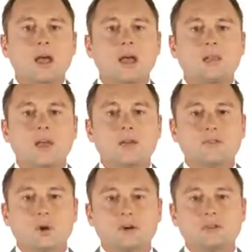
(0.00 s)
and then,
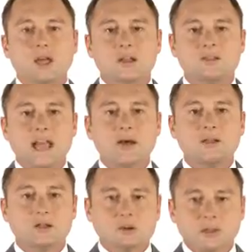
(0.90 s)
of course, down
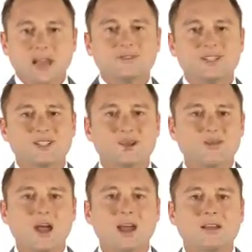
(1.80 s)
into their left and to the
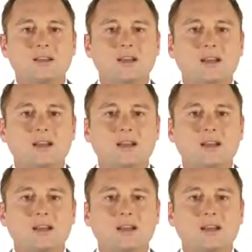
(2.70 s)
right,